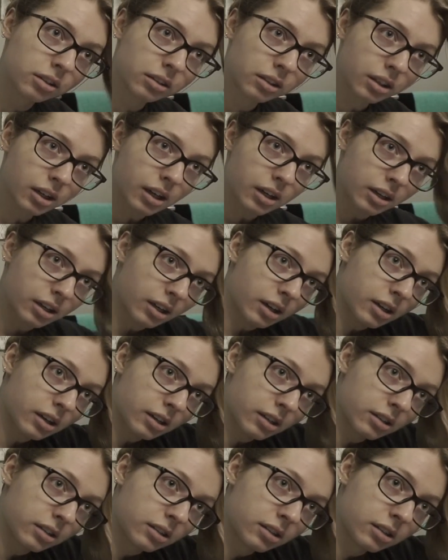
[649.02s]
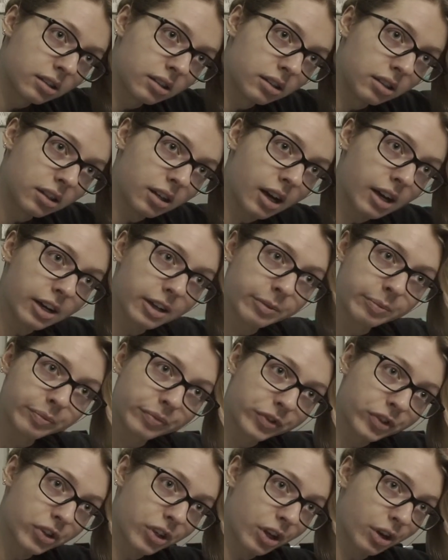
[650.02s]
yada, yada, yada.
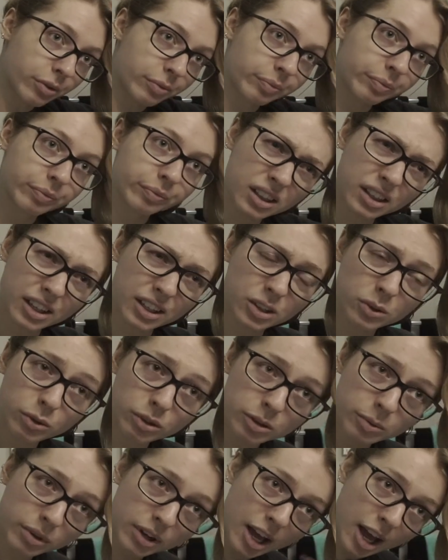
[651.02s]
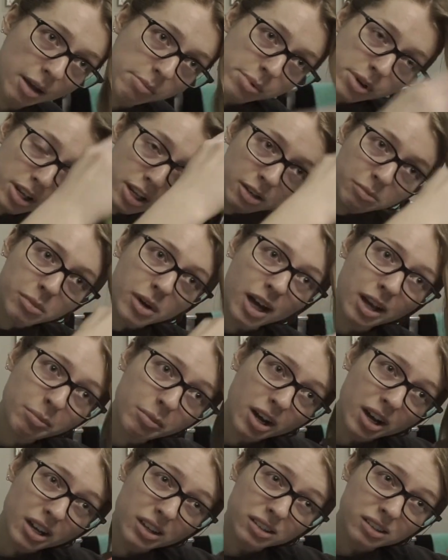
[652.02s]
So that's what's been happening in my
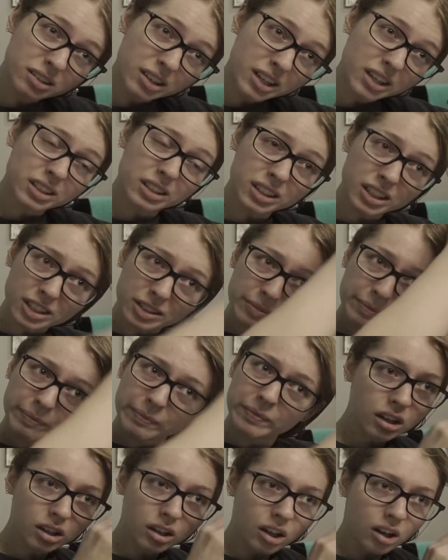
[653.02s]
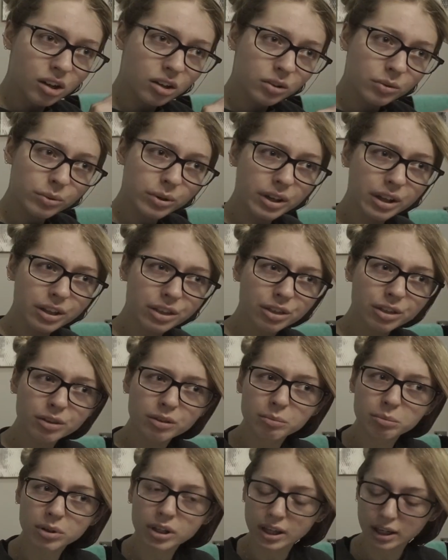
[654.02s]
mind lately. Along with
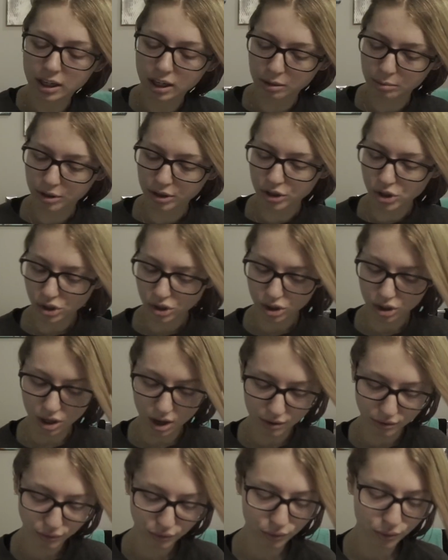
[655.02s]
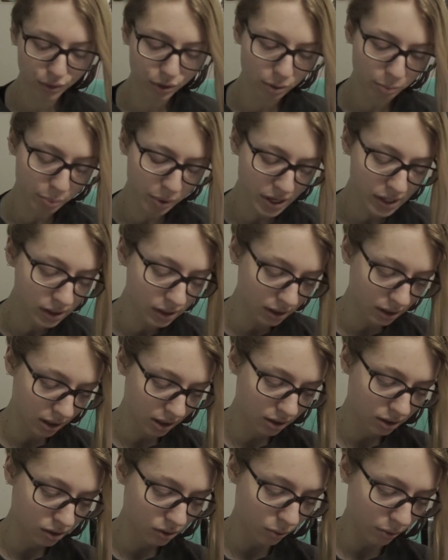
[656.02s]
planning a bunch of stuff for the
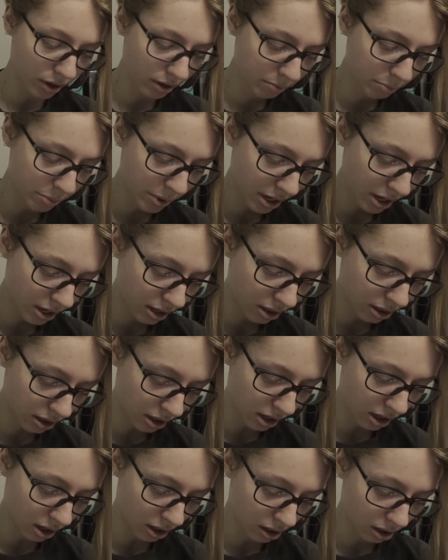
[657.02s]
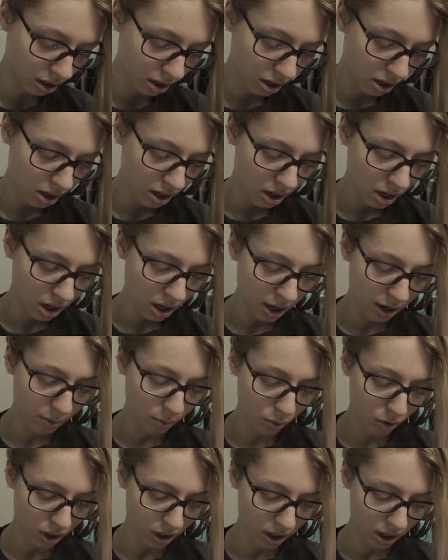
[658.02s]
business, one big thing I'm
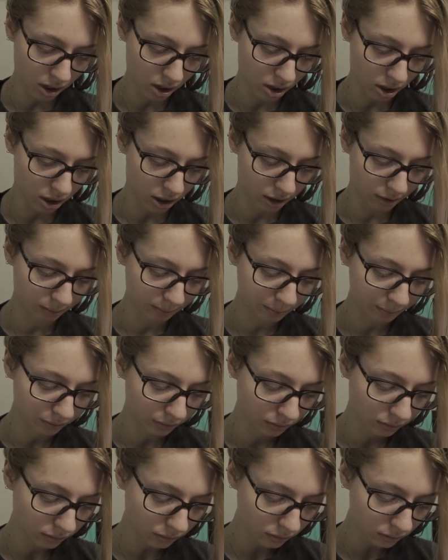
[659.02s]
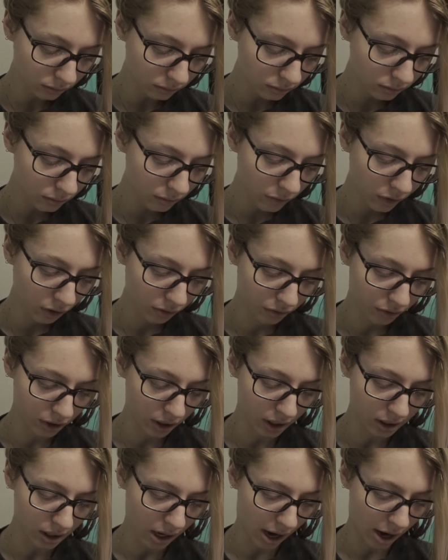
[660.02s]
working on for
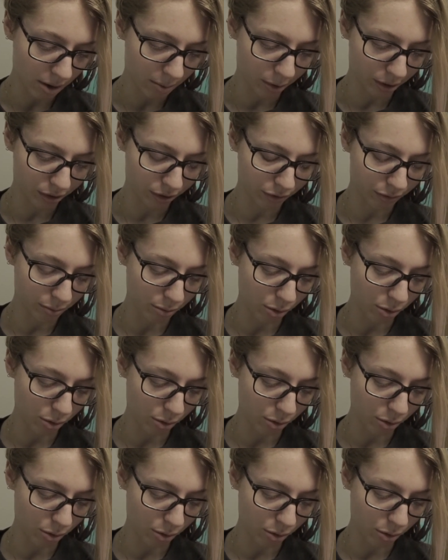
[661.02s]
the entire month of